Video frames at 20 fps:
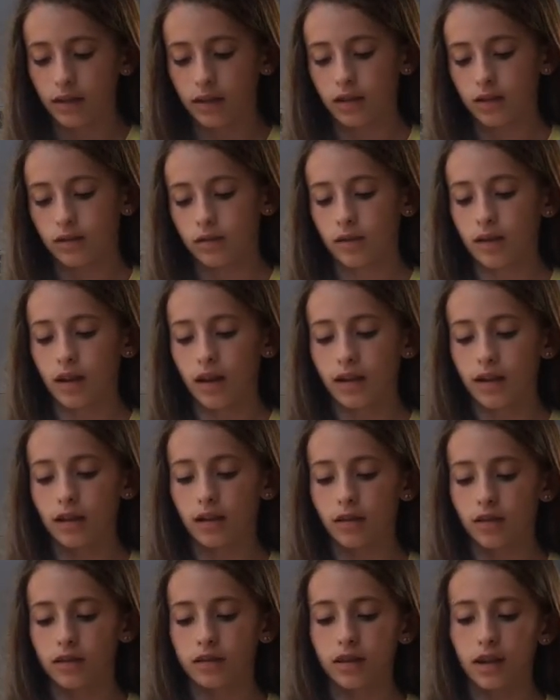so it kind of
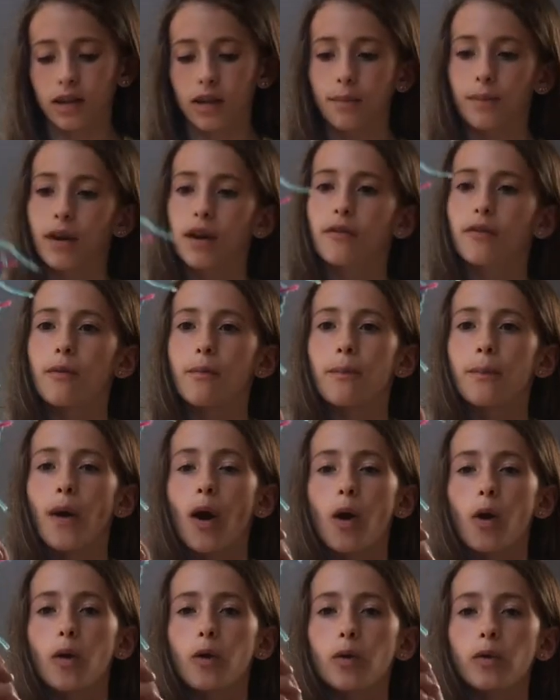looks like a bit of a
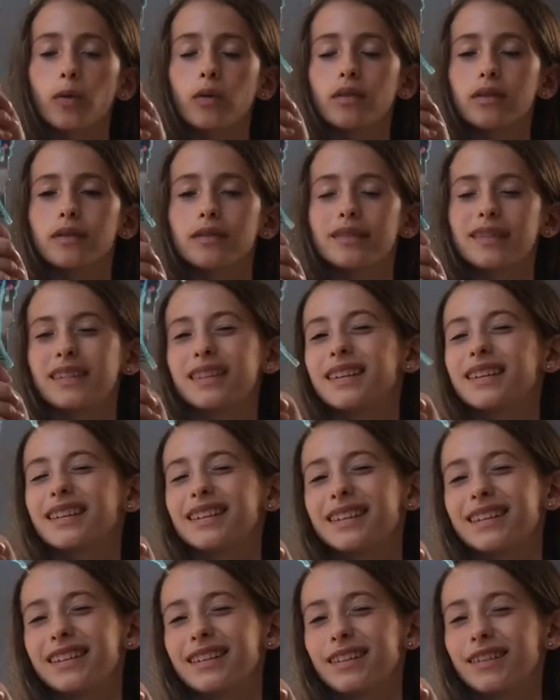bow,
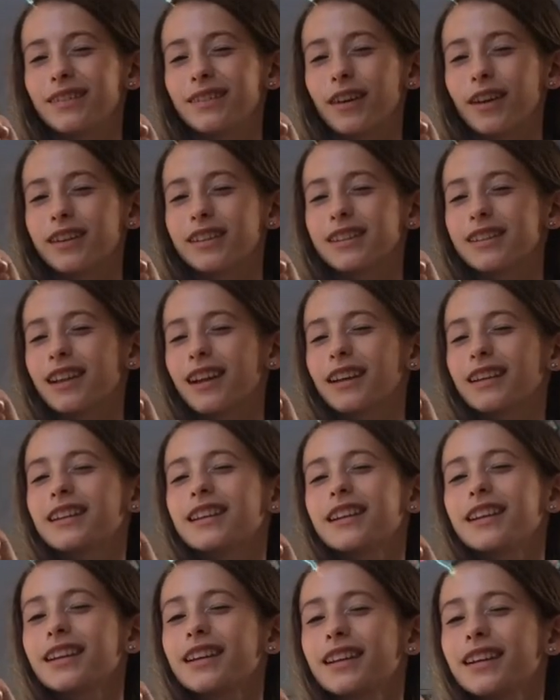very
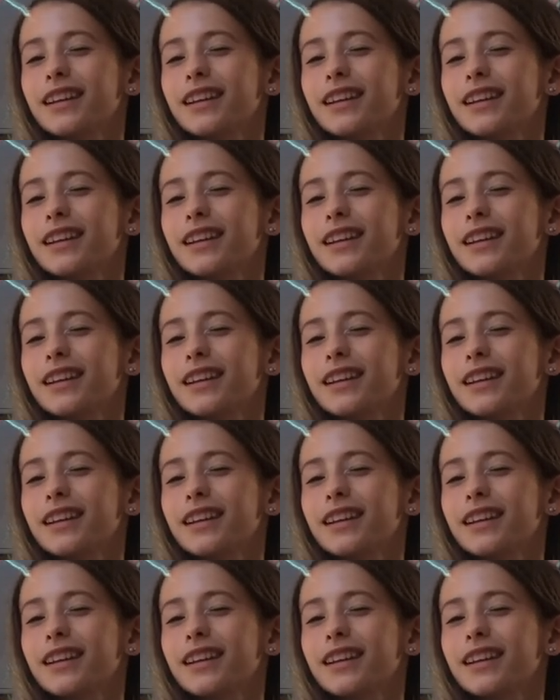slightly.